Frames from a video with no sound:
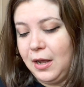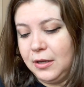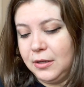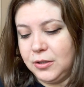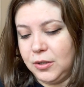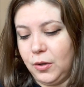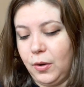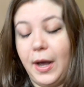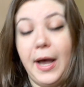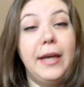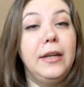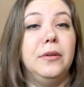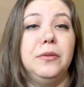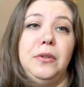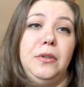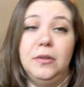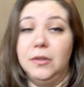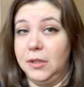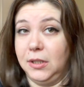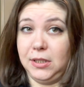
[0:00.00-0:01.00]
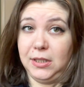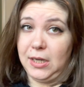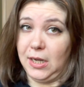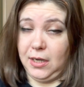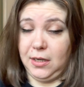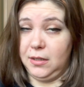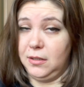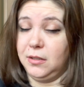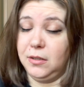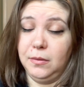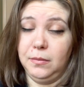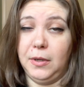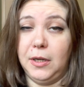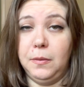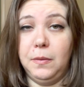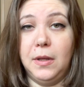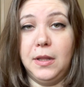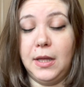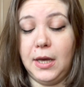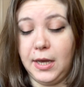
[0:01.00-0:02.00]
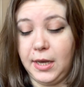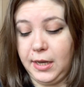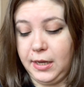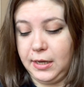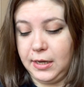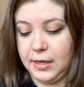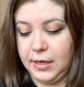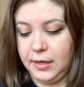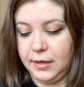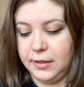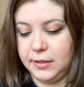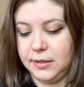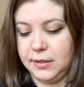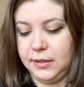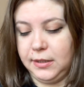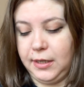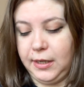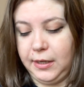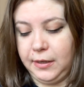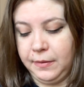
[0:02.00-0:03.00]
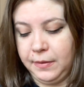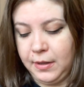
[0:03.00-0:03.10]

So I don't use this deck to read with. I honestly